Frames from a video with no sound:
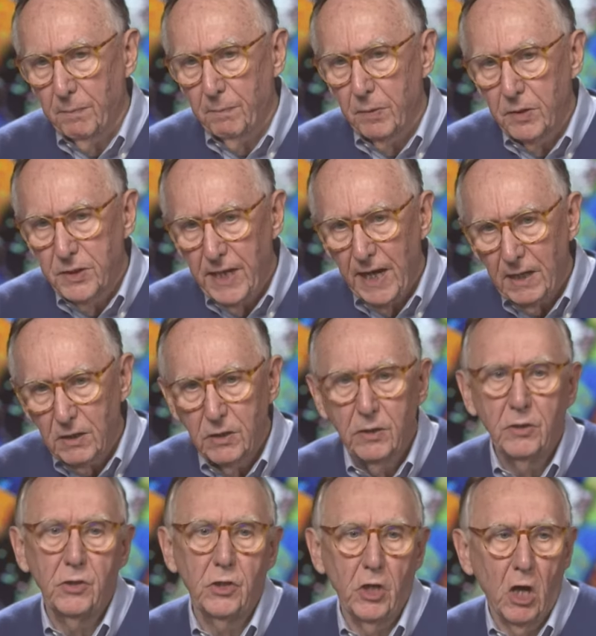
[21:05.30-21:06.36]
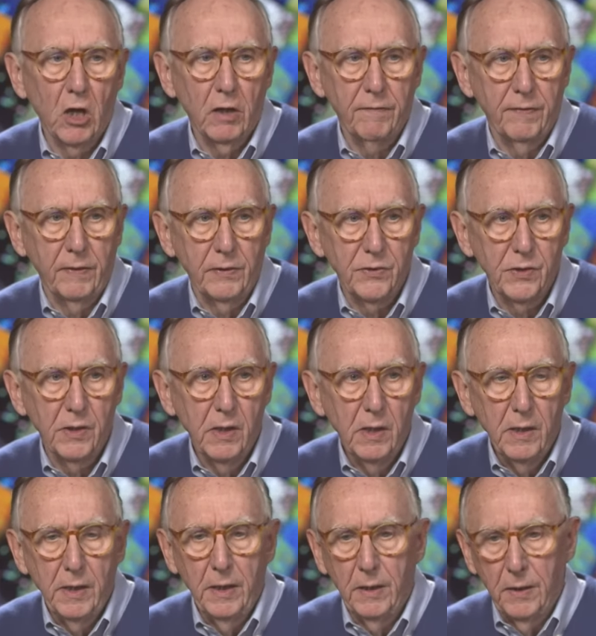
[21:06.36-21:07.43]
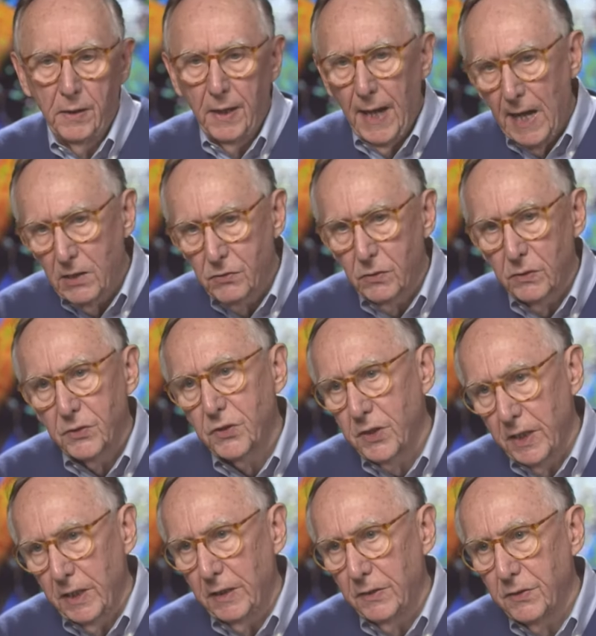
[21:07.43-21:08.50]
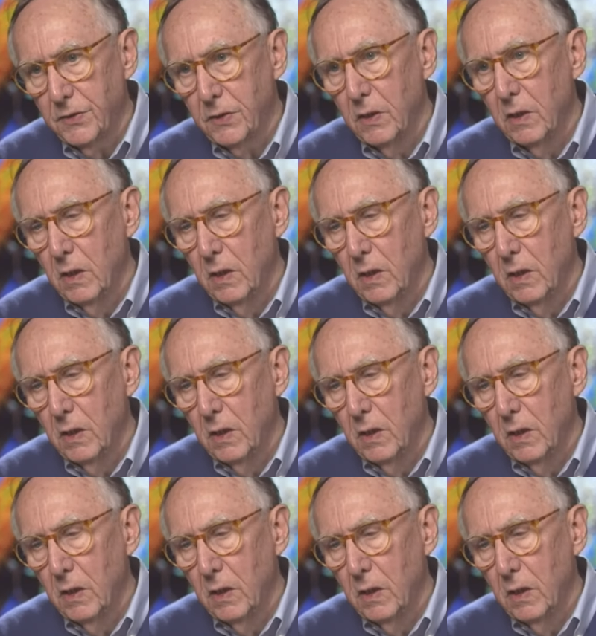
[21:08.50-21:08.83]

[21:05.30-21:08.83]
protect geographies in natural states,